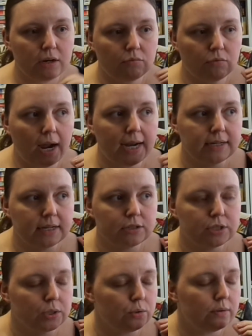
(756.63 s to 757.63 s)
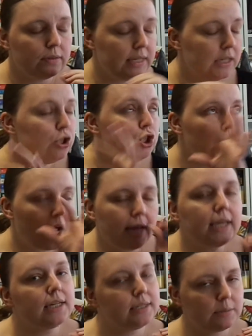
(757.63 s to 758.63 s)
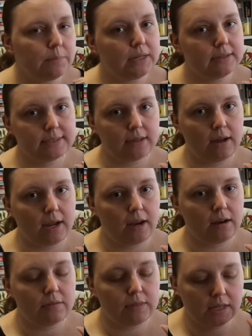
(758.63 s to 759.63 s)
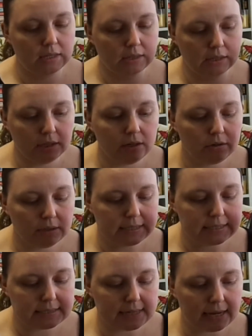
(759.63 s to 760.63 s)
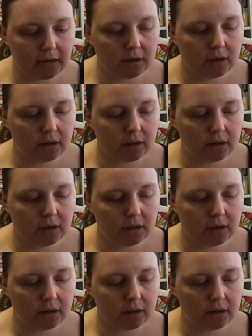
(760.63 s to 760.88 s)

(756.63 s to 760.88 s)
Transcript: right next to the giant big sign that literally said,